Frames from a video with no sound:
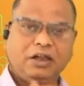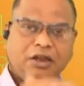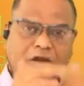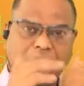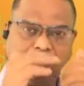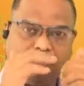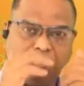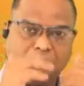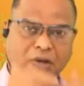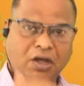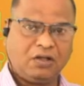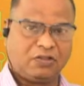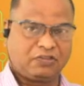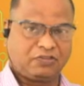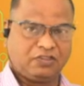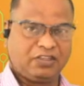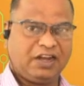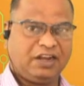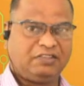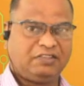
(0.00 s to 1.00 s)

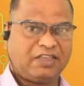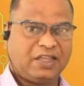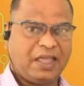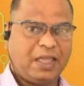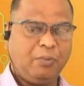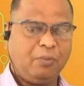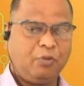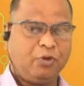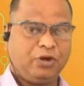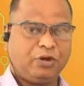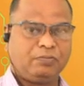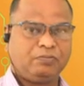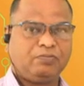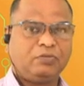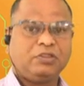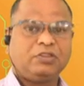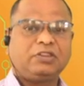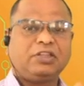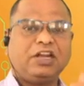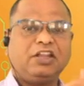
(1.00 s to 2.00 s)
mux, that is M1,
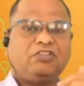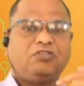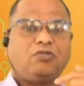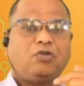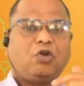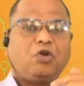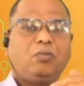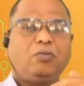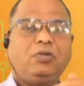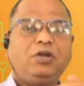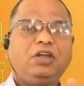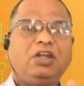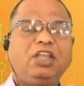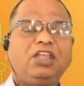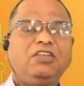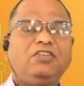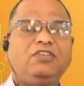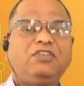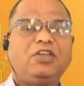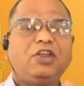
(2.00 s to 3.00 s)
that is from
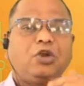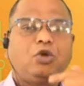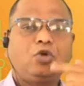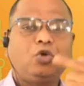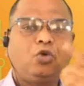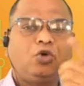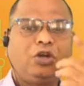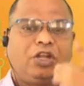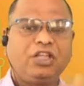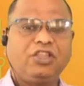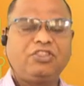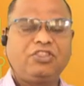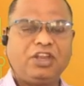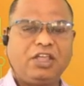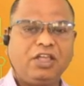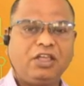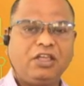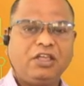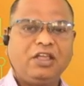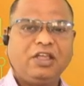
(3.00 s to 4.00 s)
D0 to
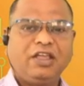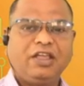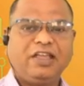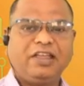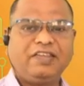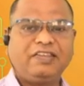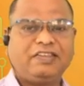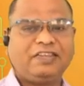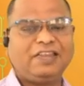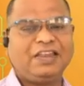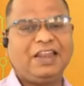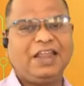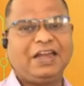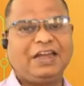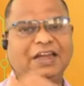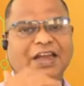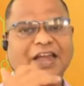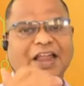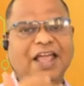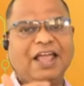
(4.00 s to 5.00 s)
D3, is
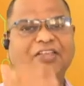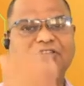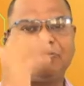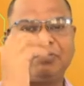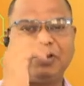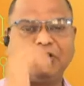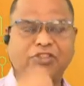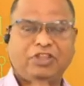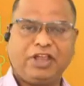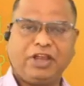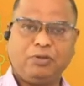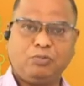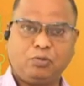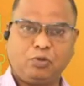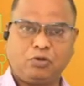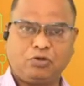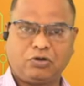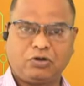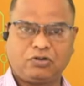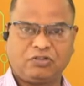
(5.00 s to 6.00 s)
selected as per the
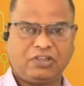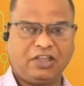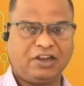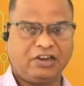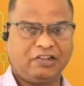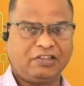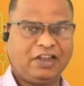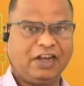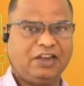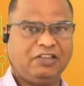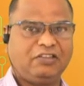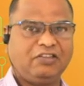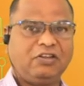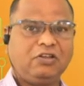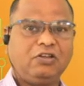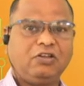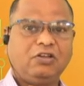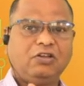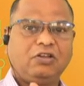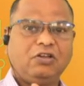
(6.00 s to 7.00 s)
input signal, that is
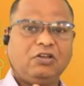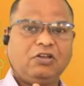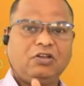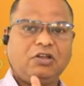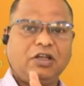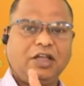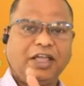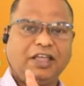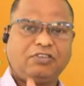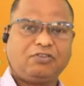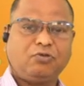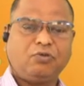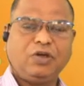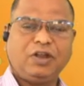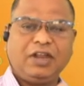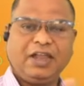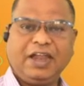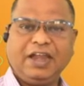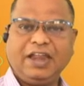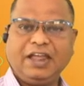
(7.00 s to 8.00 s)
a
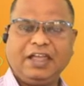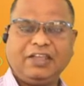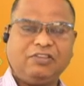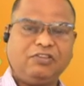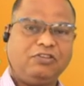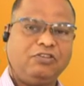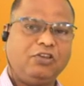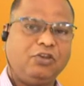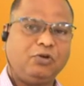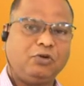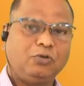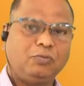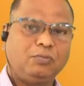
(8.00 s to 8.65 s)
S1 and S0.